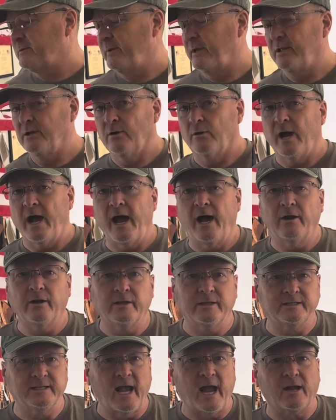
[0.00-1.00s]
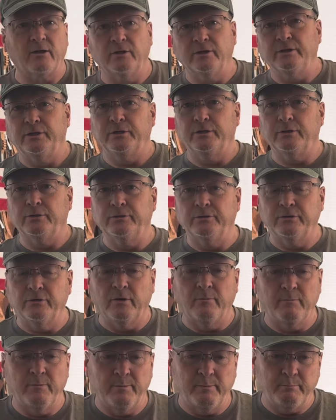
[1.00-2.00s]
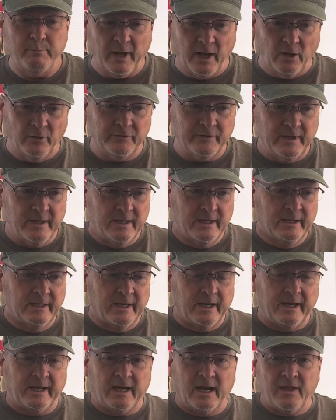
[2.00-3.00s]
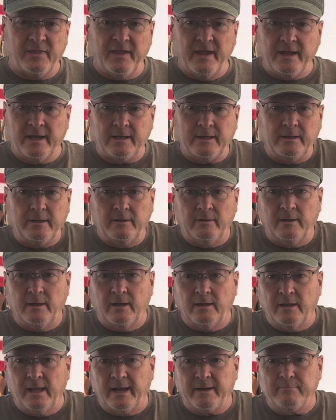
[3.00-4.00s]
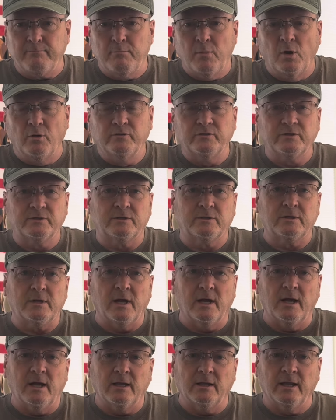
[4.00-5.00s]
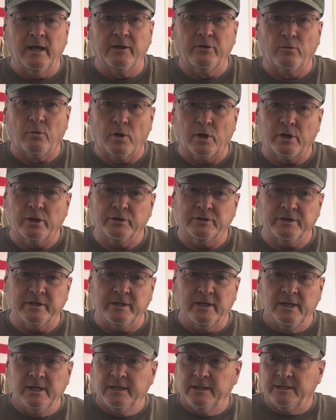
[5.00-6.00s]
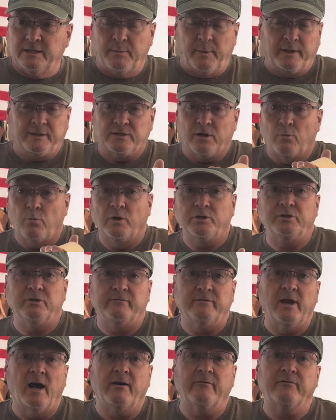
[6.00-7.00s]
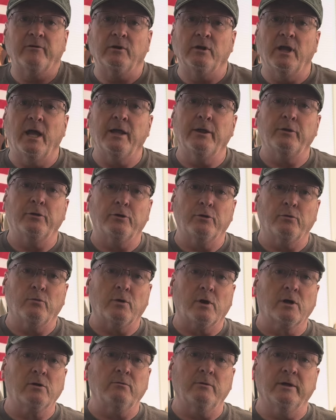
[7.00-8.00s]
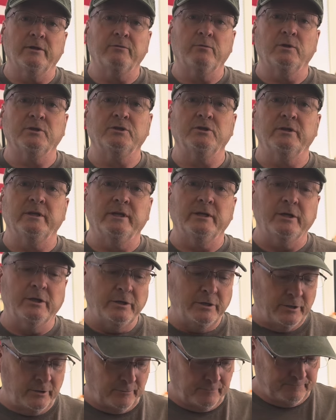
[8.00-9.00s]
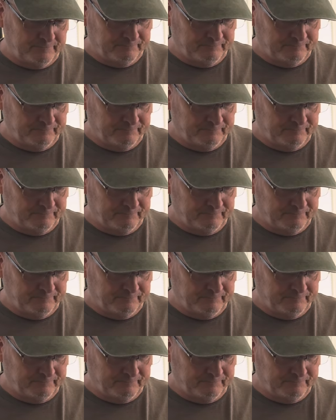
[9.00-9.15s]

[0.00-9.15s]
me, how exactly do you do a belt? And I think like most leather workers, it depends on what you've got for leather to work with, what you need to do.